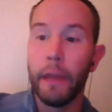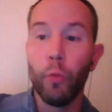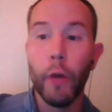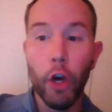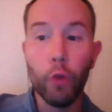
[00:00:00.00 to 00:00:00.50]
they
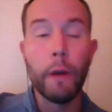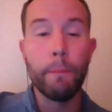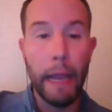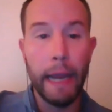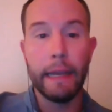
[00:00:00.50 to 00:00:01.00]
will
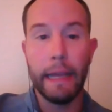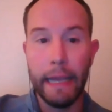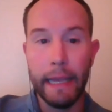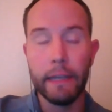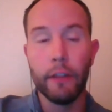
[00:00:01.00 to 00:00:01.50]
remain
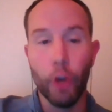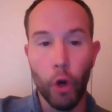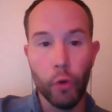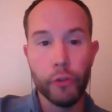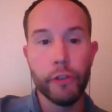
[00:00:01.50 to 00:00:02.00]
in
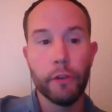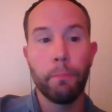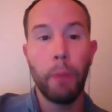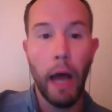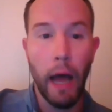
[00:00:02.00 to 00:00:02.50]
those
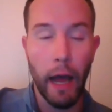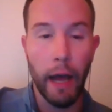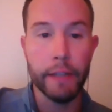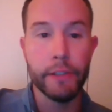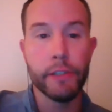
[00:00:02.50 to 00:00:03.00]

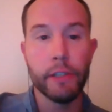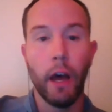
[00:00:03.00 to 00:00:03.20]
pods.